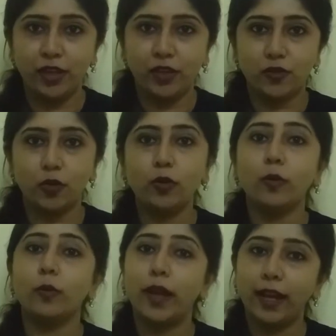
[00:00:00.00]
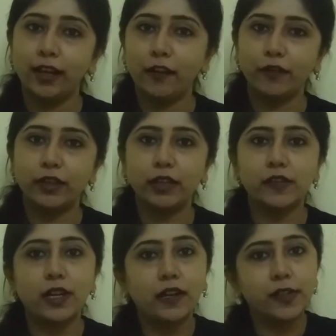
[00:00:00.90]
So Eklavya then
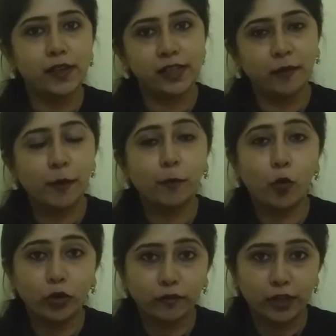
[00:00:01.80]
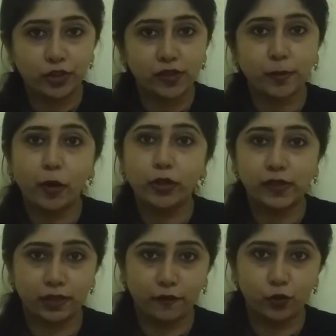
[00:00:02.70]
starts asking him more questions about his
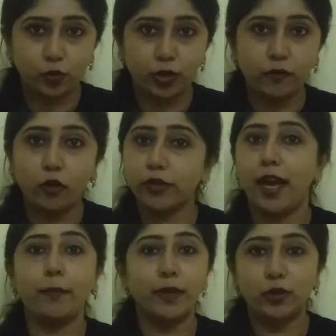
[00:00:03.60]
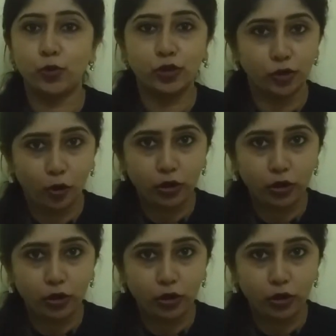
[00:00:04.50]
love story, what happened to it and all.